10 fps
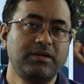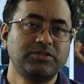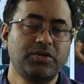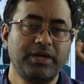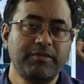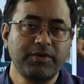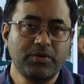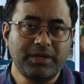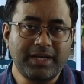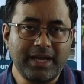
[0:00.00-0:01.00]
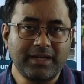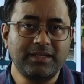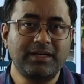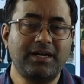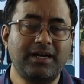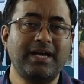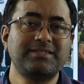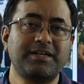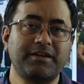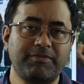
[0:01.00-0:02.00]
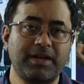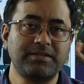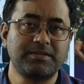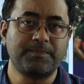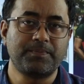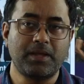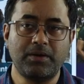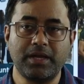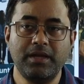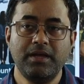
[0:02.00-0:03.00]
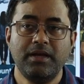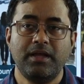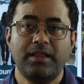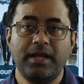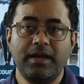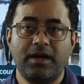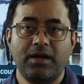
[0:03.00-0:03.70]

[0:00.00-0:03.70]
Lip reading: So if you take as a reference, okay, then